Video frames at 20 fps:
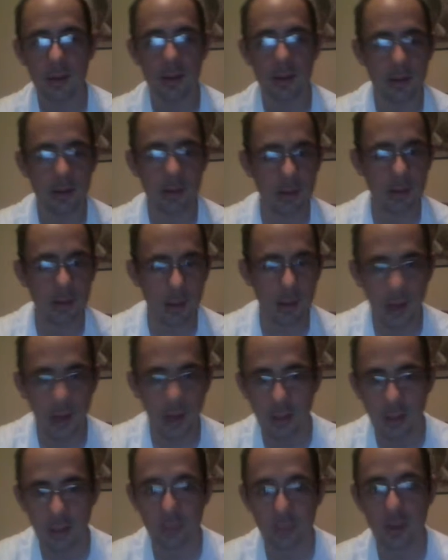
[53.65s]
and
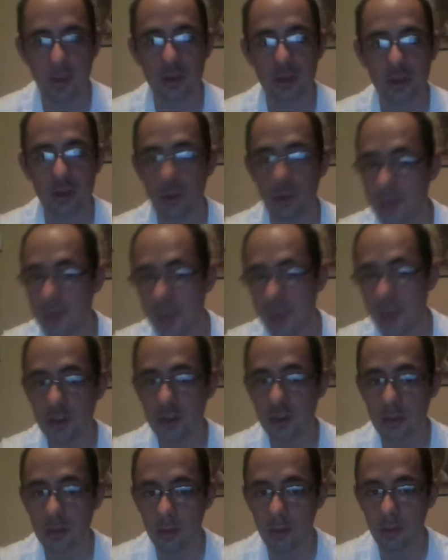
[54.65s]
on special
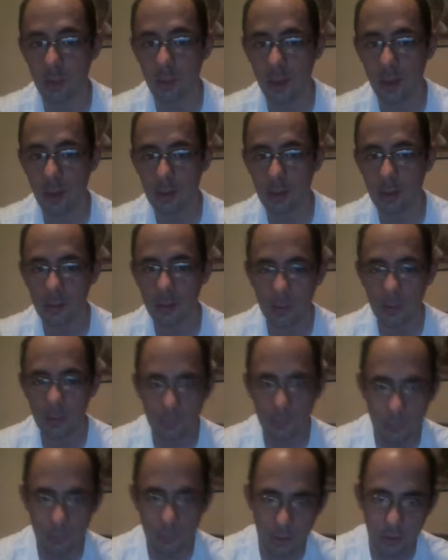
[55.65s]
occasions as well.
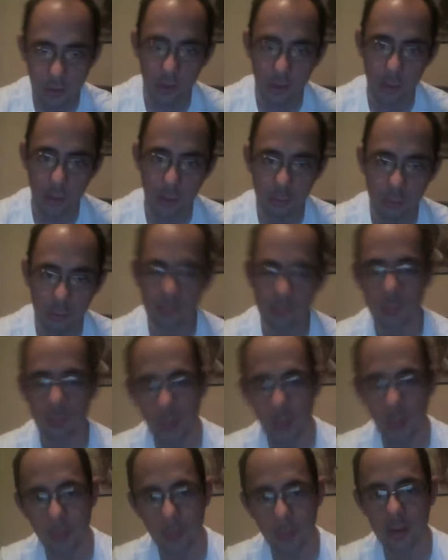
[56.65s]
So,
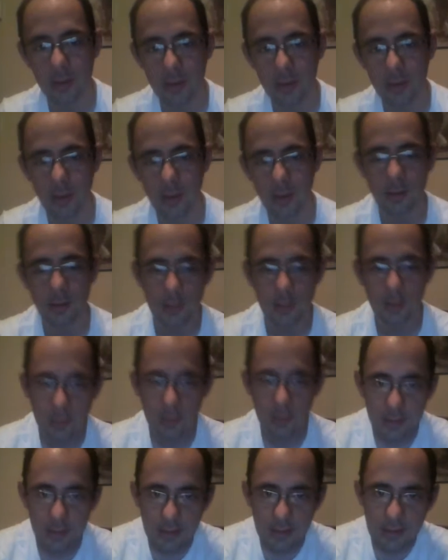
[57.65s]
with that being said,
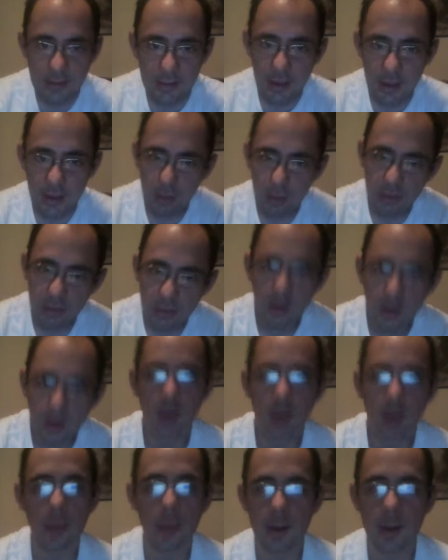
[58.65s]
it was an
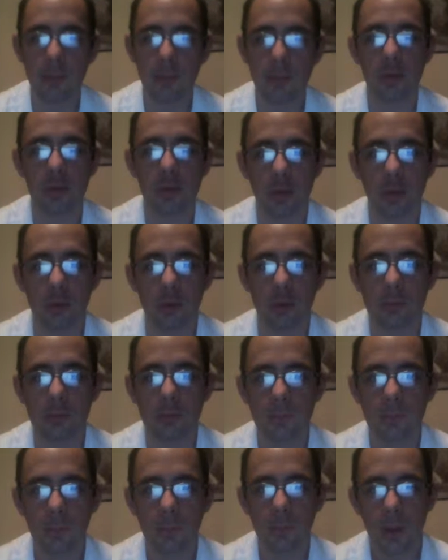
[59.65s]
alright episode.
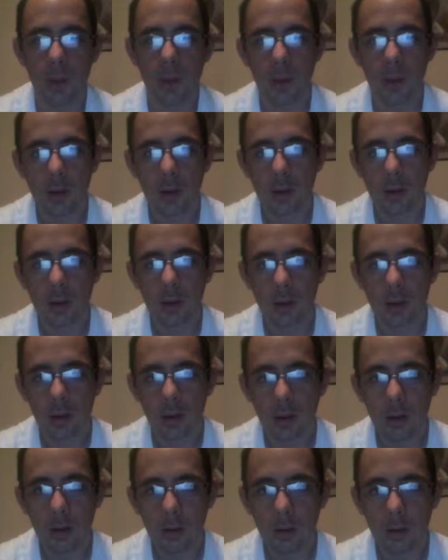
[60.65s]

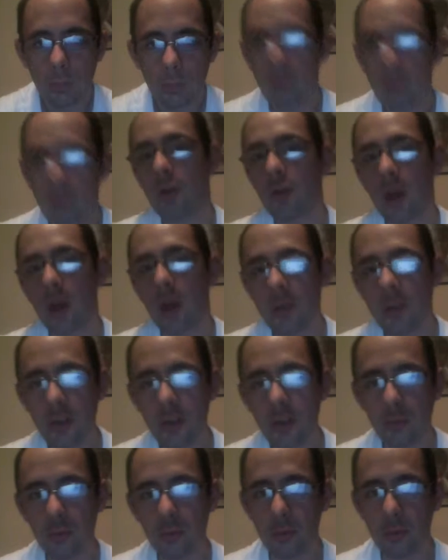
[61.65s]
But for
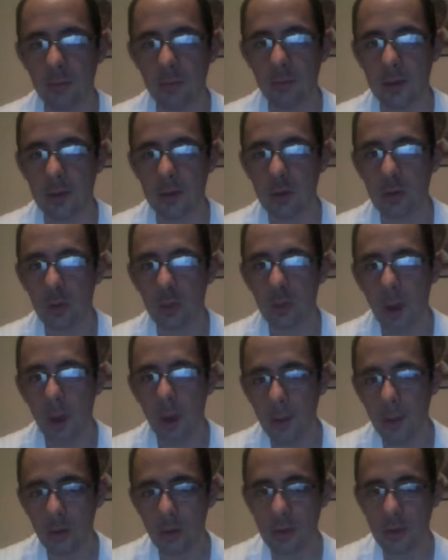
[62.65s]
this review,
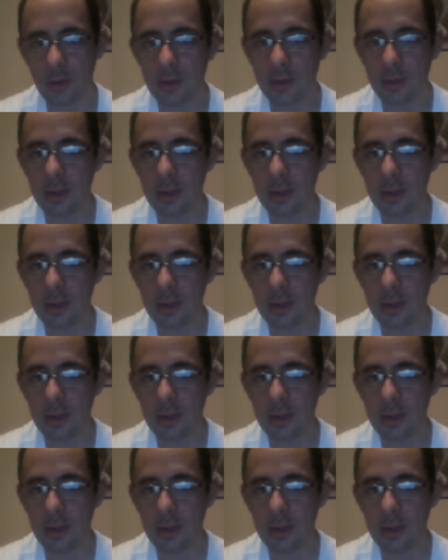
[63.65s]
I'm going to